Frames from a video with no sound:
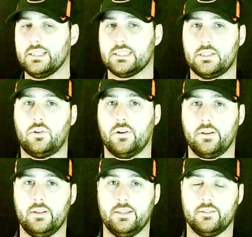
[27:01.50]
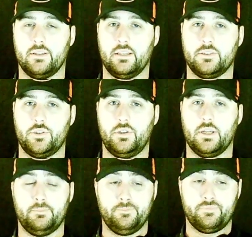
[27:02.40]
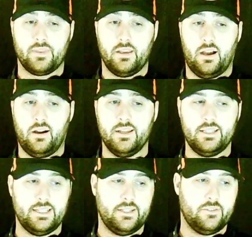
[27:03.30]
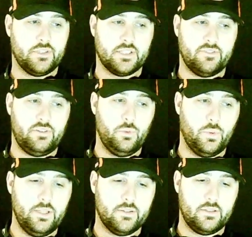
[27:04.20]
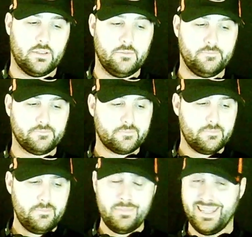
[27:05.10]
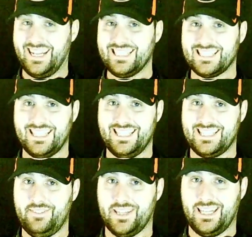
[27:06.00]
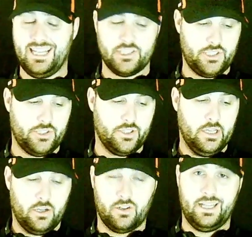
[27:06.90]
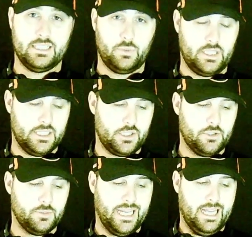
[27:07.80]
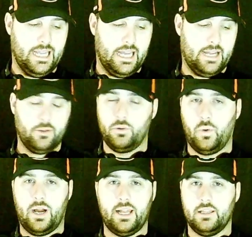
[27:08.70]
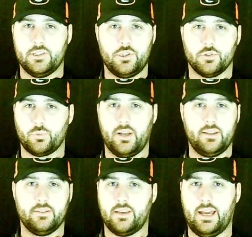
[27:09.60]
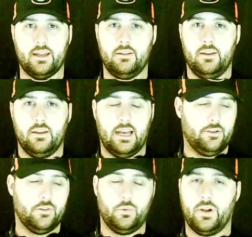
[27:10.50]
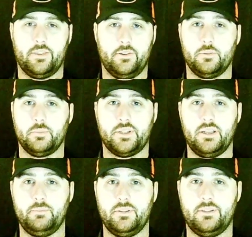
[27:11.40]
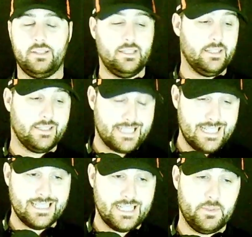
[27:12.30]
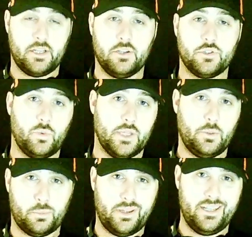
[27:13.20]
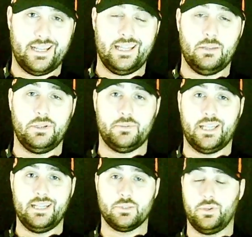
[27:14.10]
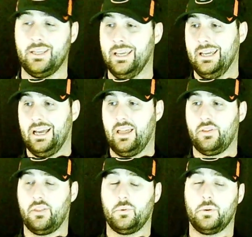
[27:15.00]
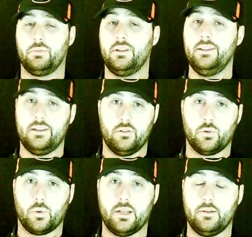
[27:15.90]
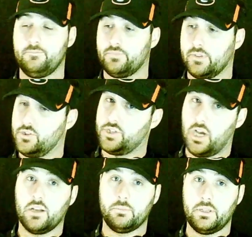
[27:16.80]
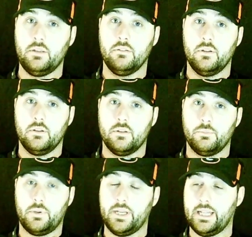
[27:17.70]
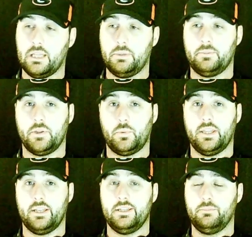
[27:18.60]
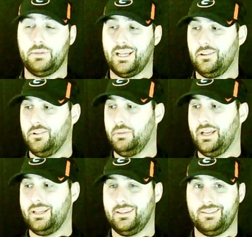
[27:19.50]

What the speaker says: start in this LSU game? Oddly enough, just a few weeks ago, and I said this even last week, I don't know why LSU is ranked this high. I don't know why they're the number 10 team in the country when they were playing Alabama last week. I thought they were completely overrated. Shocked me playing Alabama the way they did, but I look back at that